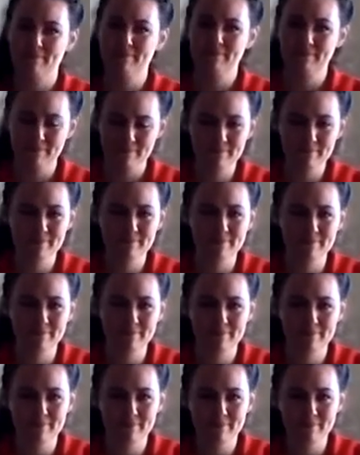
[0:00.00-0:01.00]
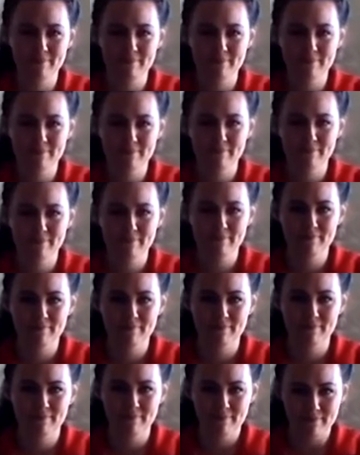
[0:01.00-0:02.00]

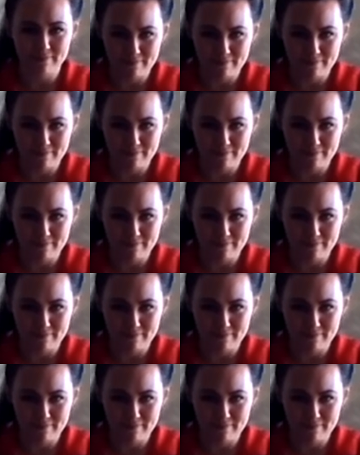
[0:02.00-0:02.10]
(not speaking)